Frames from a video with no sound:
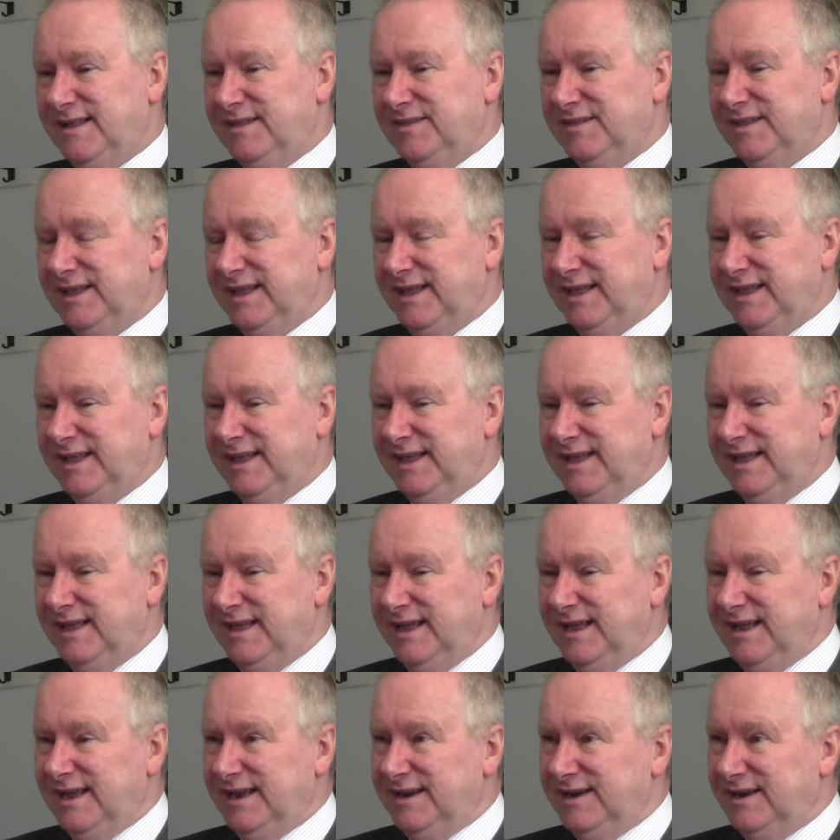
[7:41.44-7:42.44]
the
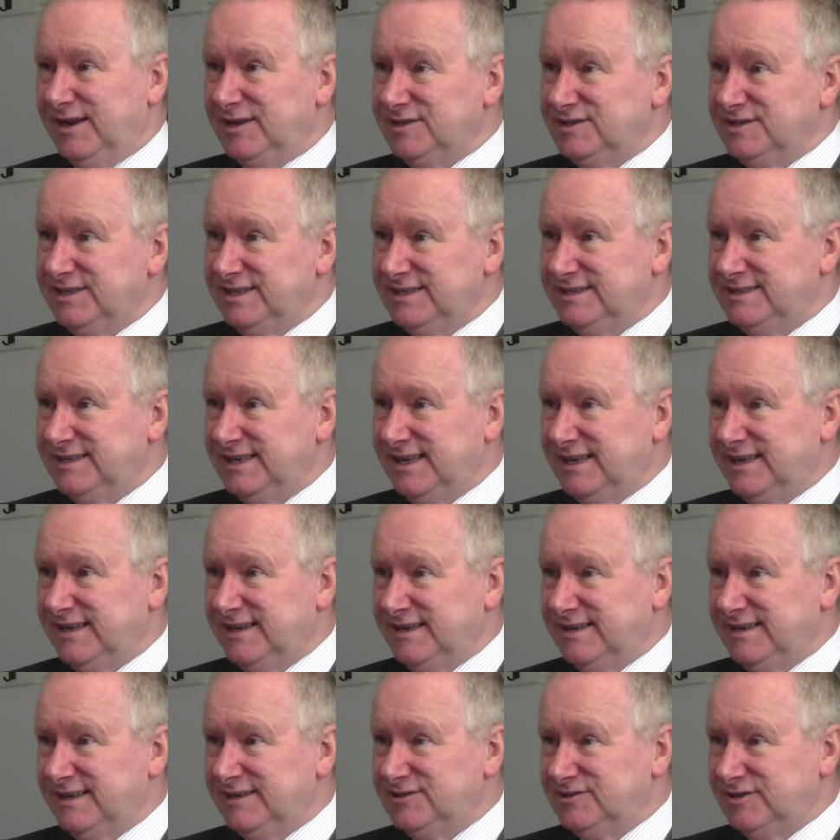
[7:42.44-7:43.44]
nursing
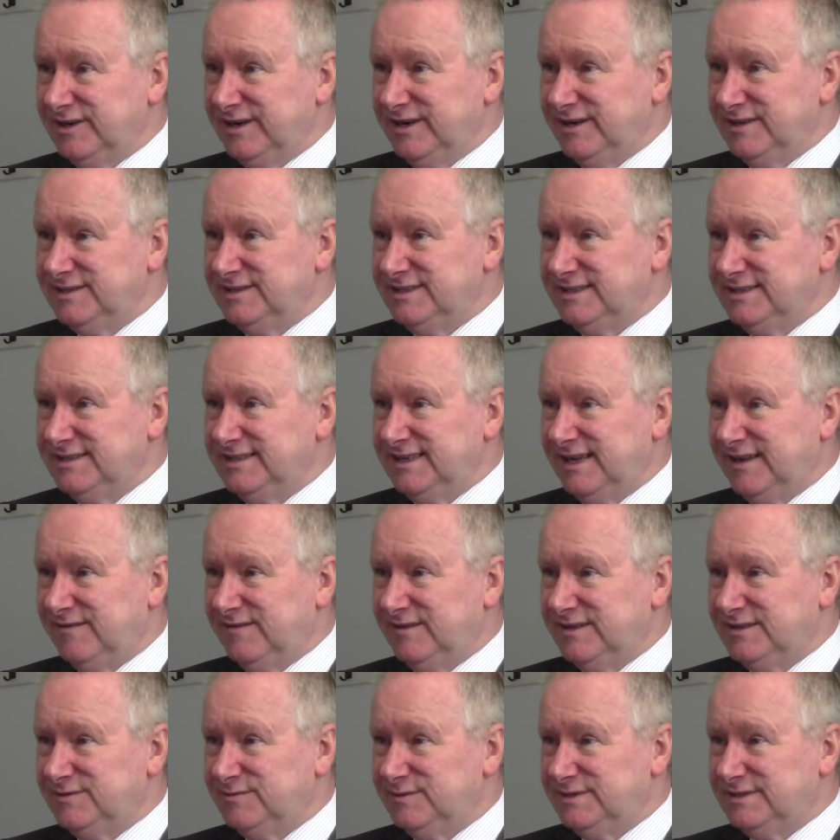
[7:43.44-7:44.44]
district nursing
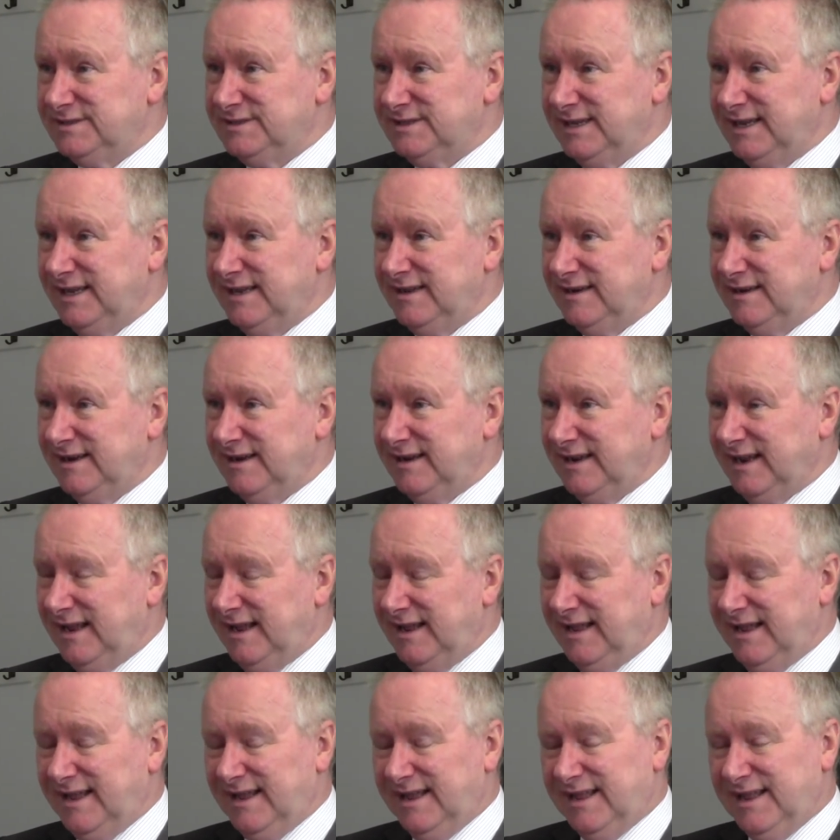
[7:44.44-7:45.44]
service was there,
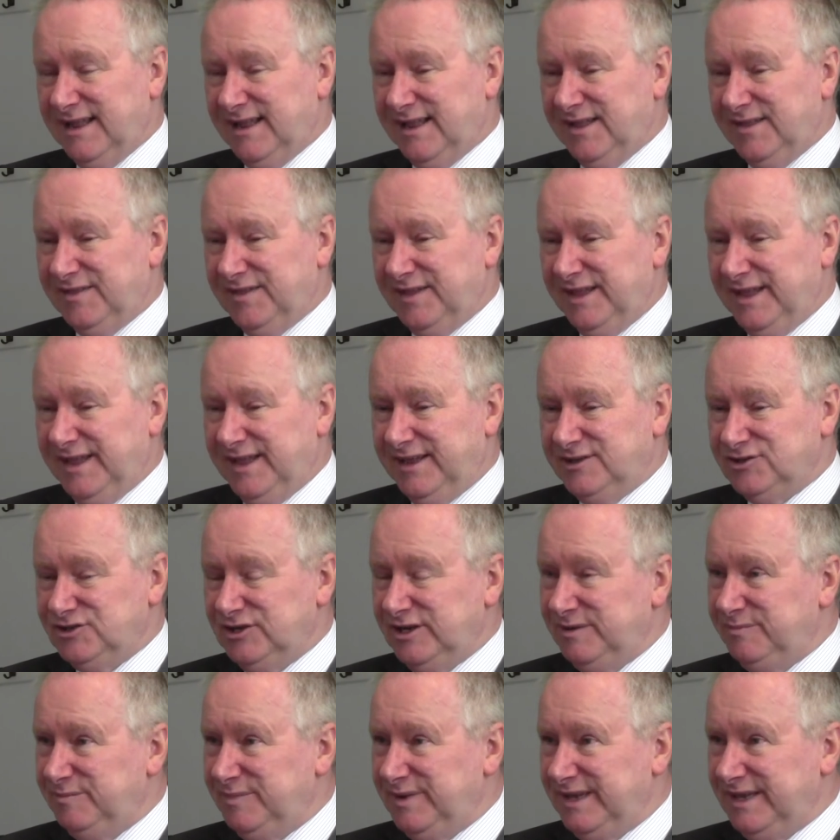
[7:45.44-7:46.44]
the
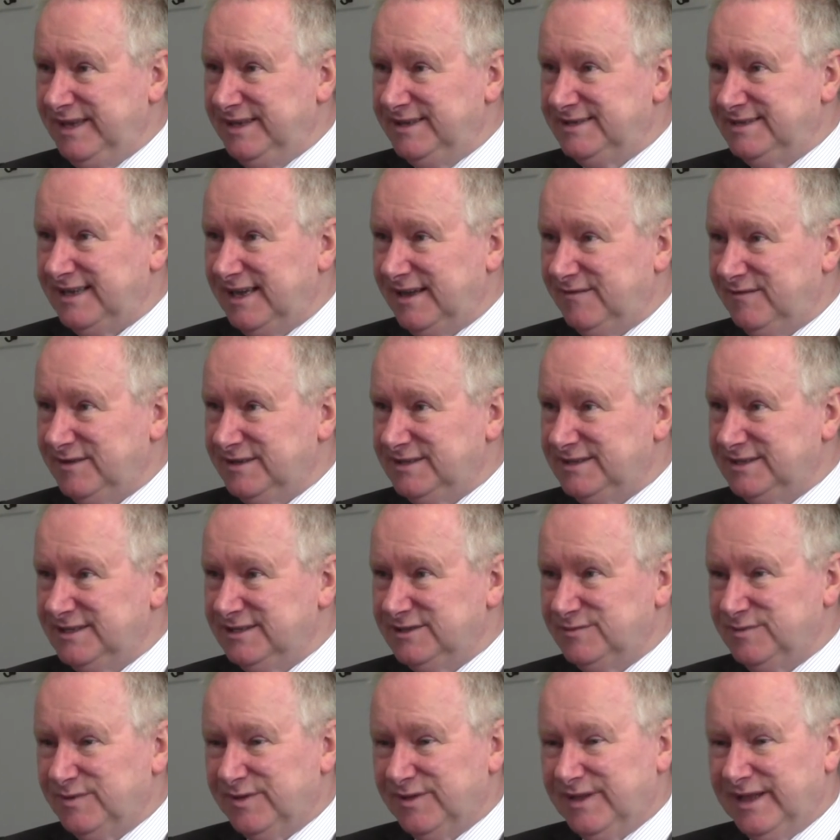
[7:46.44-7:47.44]
GP
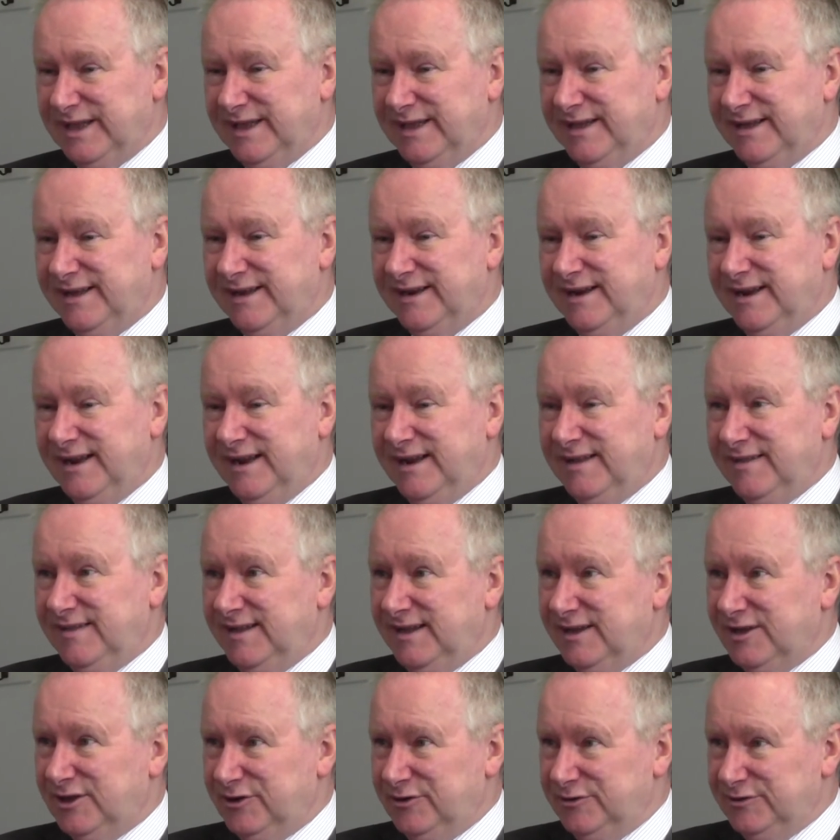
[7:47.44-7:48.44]
services were there,
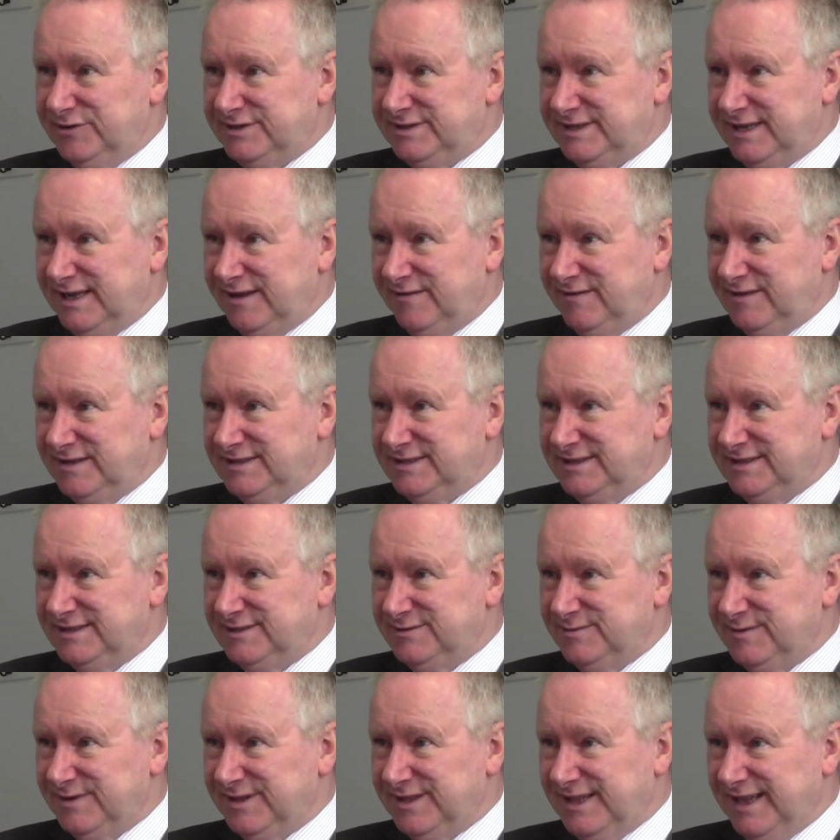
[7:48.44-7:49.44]
the acute
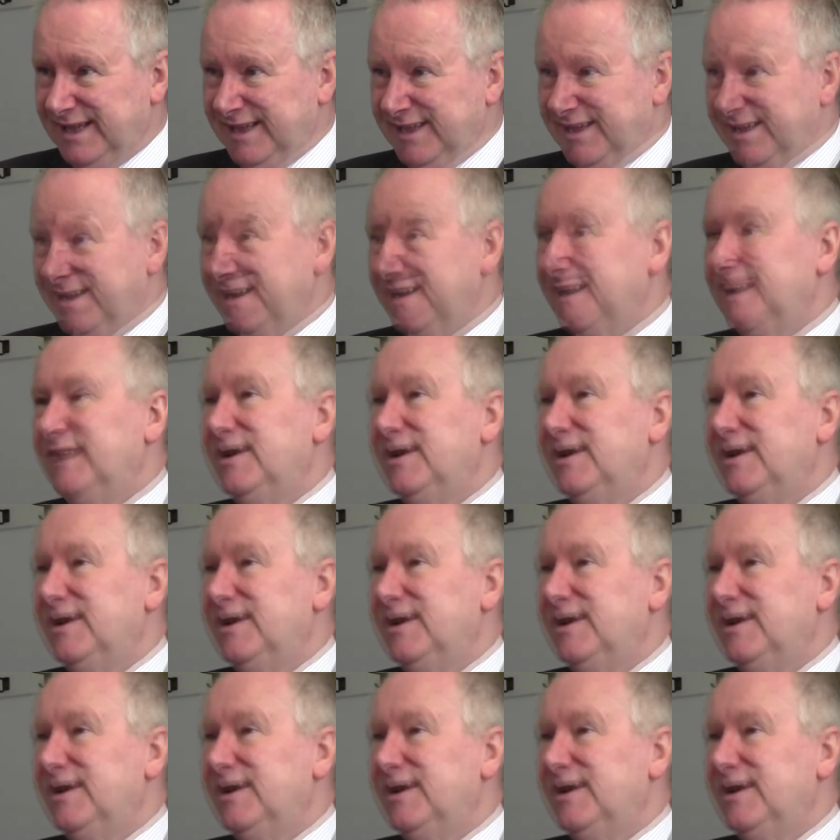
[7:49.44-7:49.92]
services were there.